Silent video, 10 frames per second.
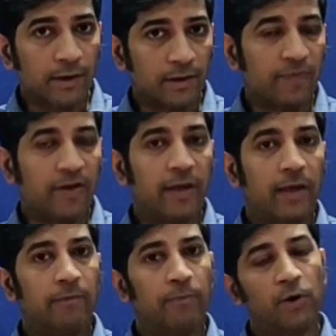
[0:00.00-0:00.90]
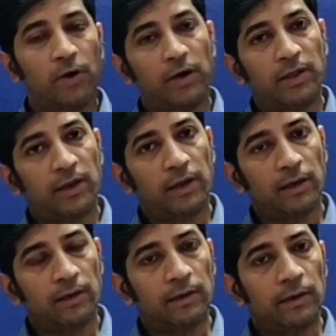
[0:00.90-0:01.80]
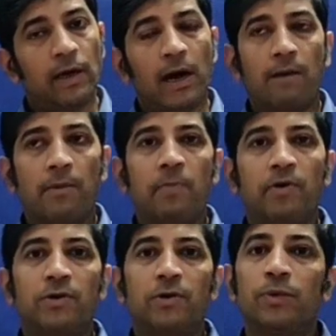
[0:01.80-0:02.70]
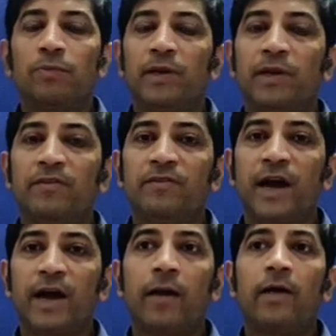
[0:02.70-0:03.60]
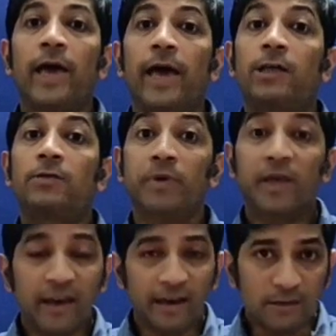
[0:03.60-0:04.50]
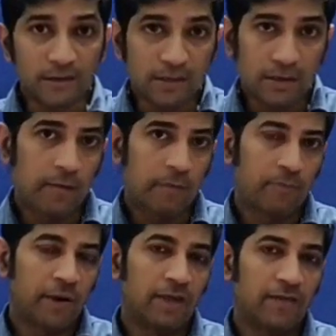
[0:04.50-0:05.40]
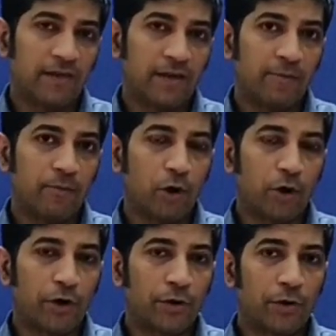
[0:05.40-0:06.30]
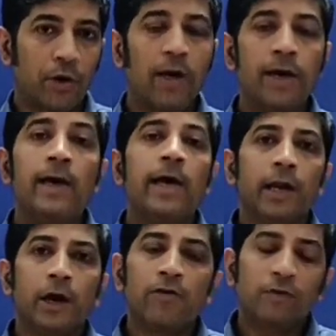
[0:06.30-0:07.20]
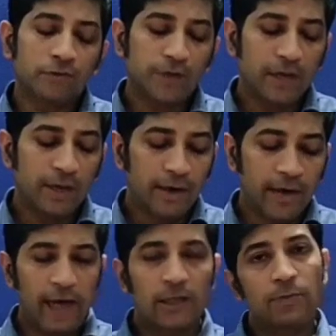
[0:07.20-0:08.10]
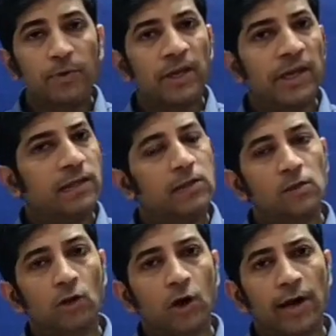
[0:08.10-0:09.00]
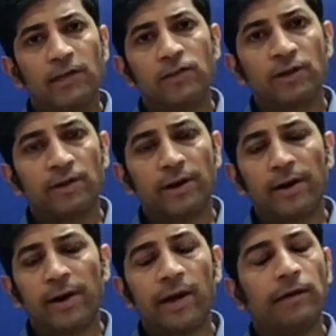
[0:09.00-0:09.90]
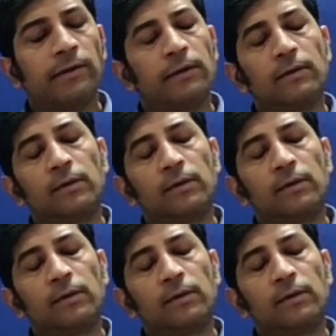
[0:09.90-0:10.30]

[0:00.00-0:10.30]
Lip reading: is a very important thing. I am a person who believes that experience plays a very important role. Now if you see, experience, knowledge, learning,